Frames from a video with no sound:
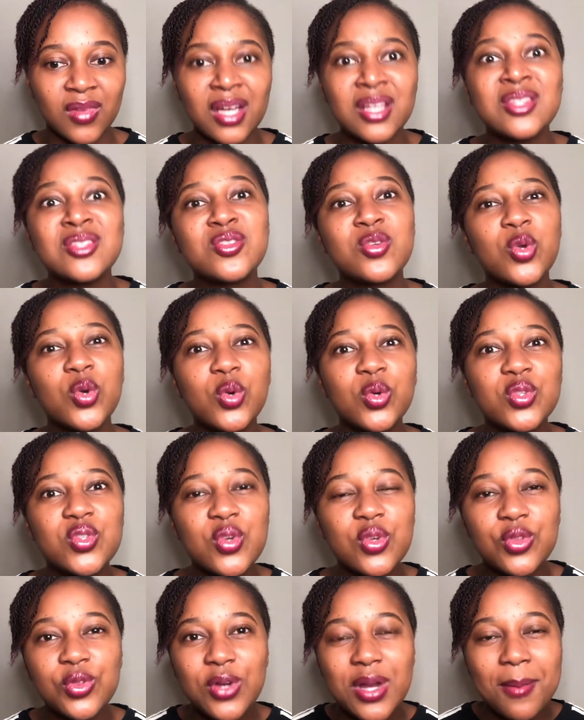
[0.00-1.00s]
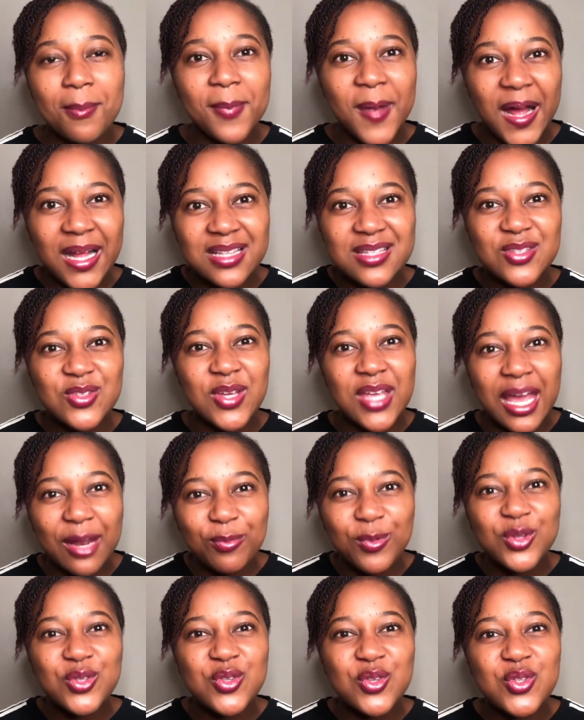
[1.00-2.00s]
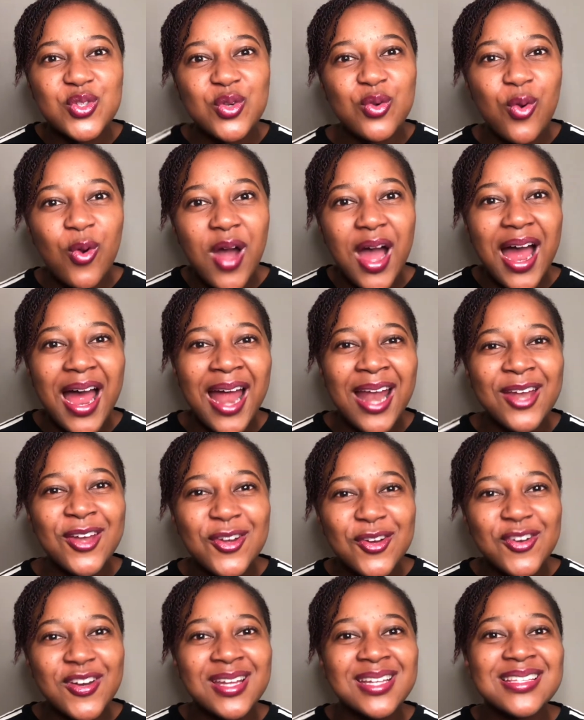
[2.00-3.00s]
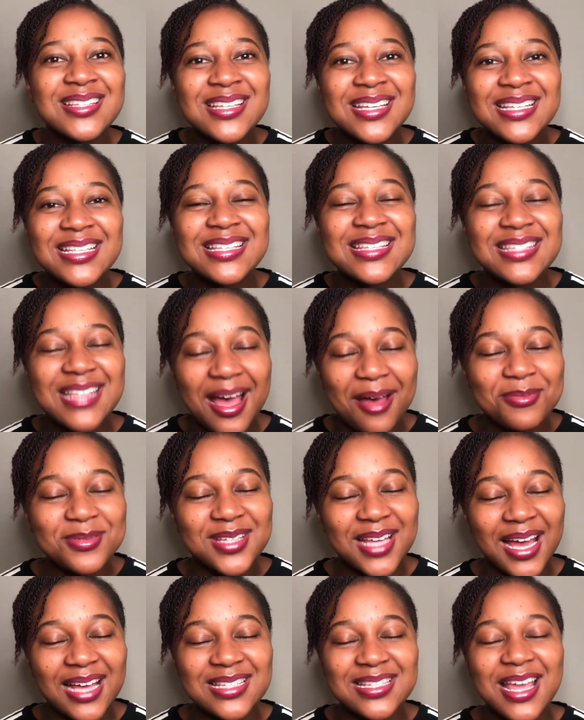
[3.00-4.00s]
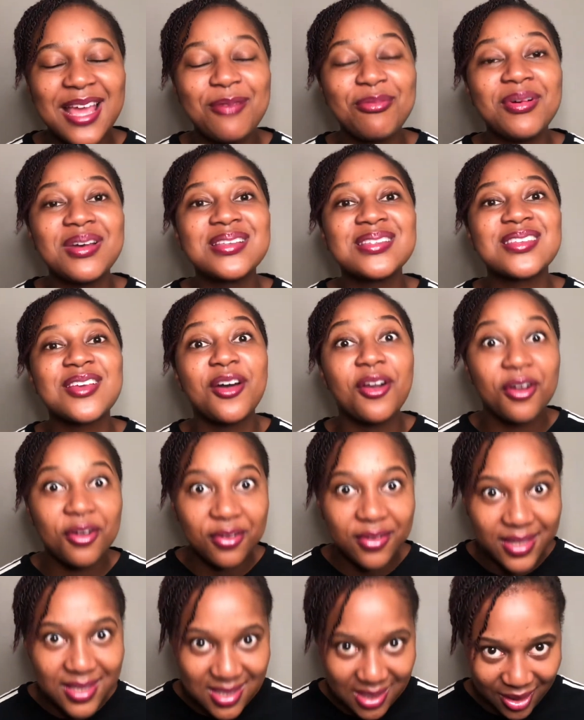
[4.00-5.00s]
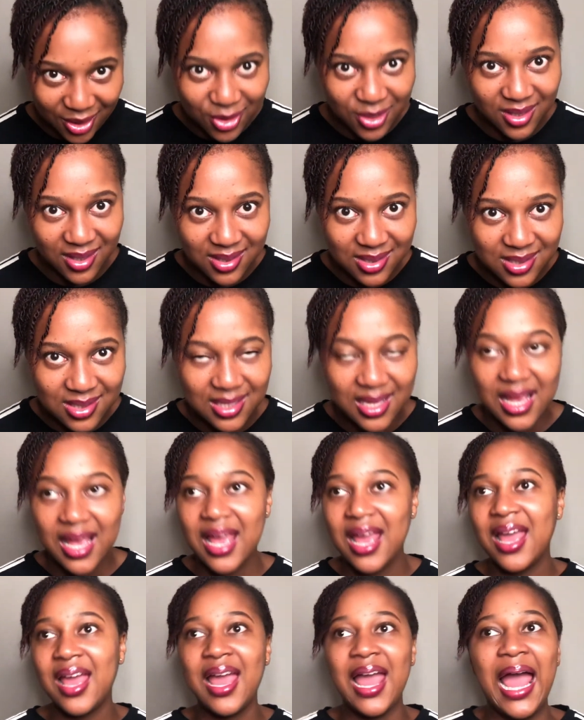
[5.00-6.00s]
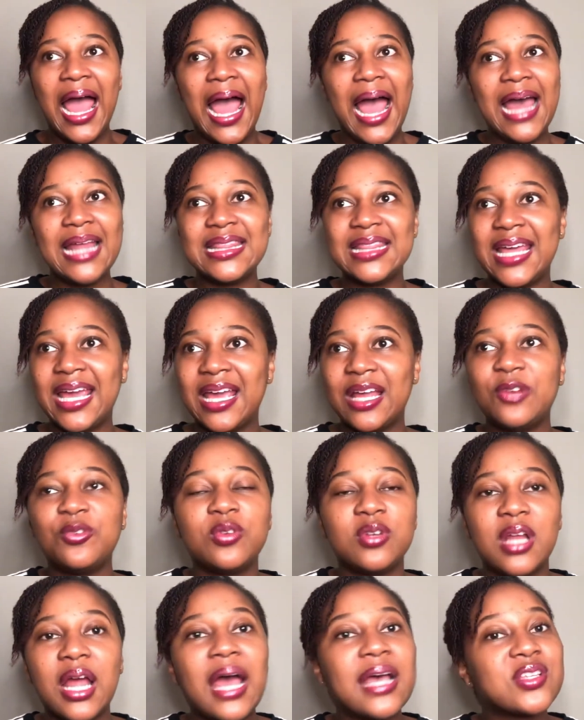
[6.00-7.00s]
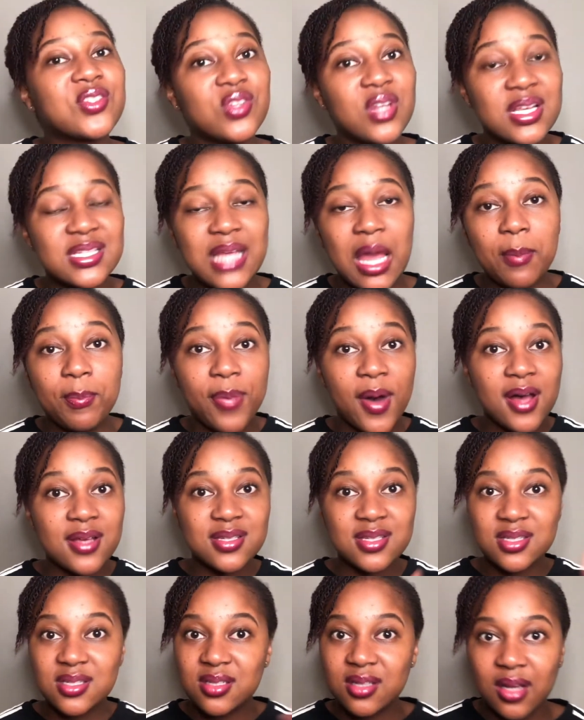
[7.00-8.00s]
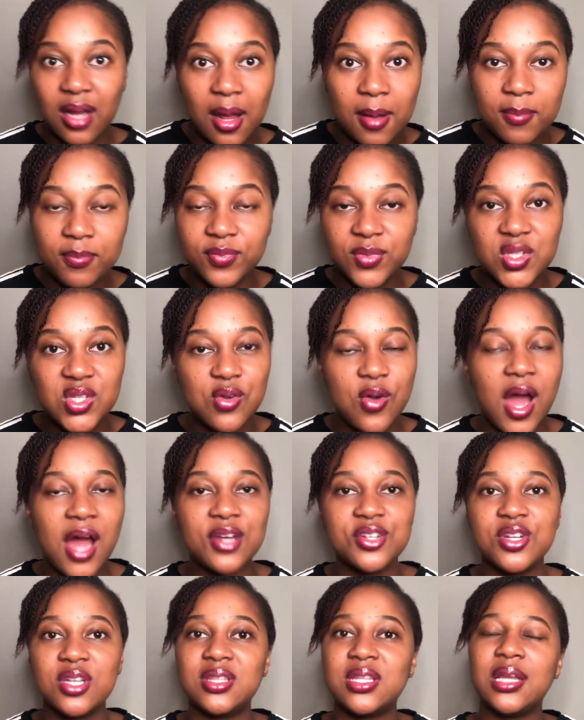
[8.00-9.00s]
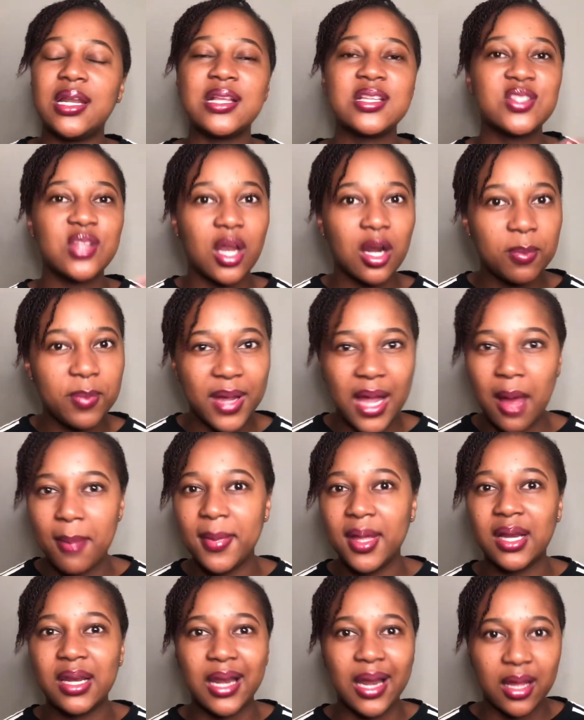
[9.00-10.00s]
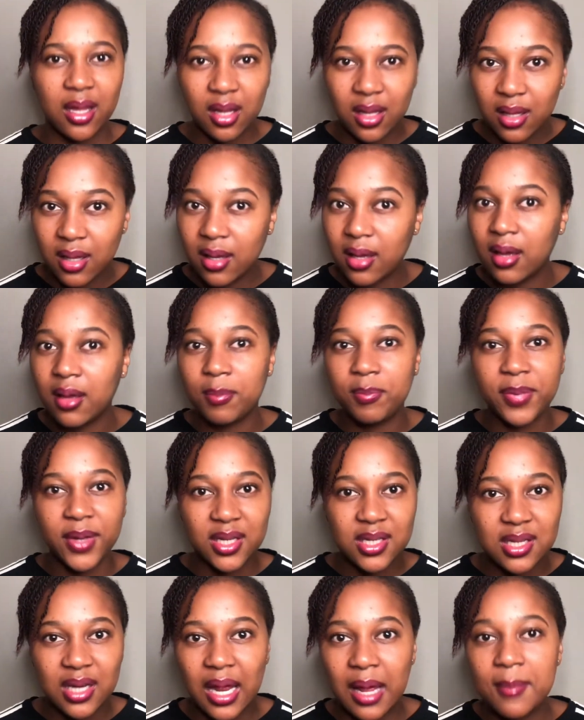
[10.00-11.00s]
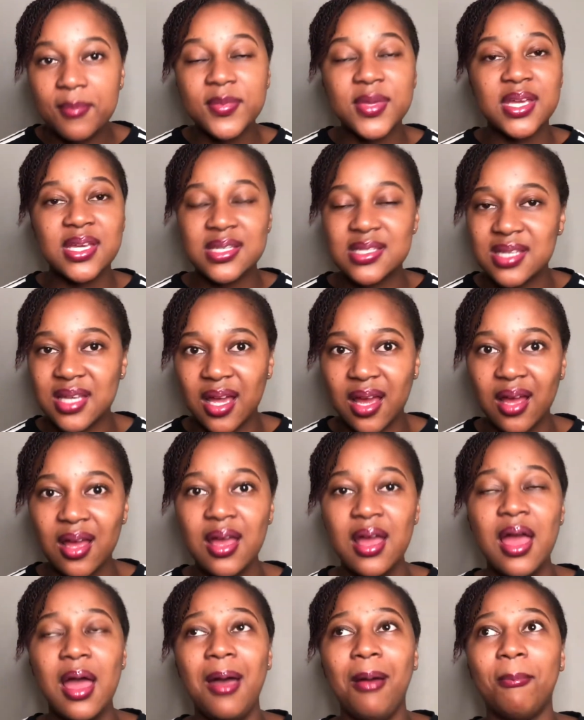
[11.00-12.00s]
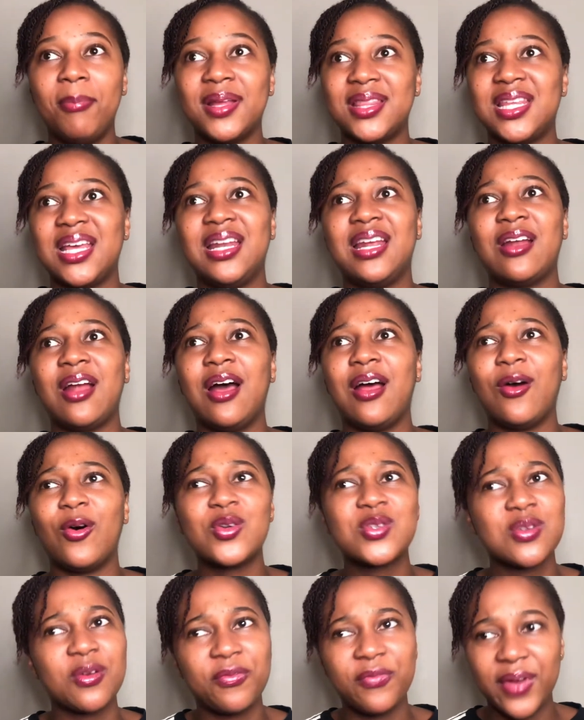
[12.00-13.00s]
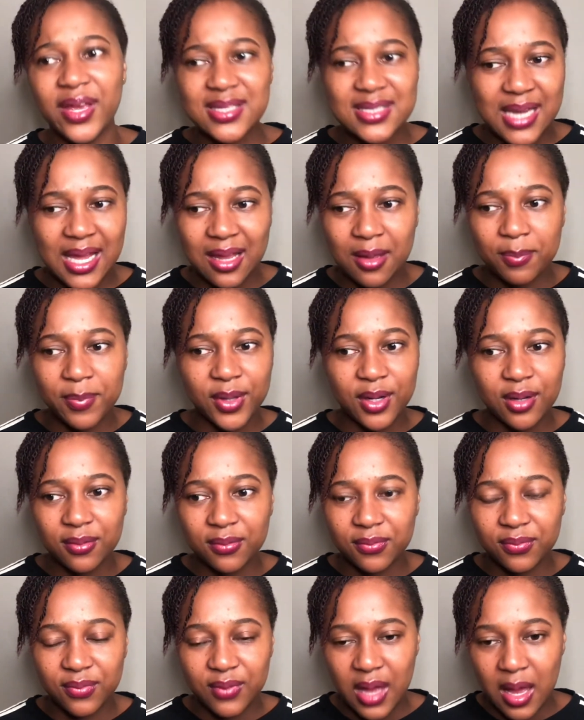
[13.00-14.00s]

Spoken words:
2 to 3 months to get me to 200 subs, guys. It was ridiculous. And then as soon as I passed 200, then it started becoming like a bit easier. But then I also faced like a bit of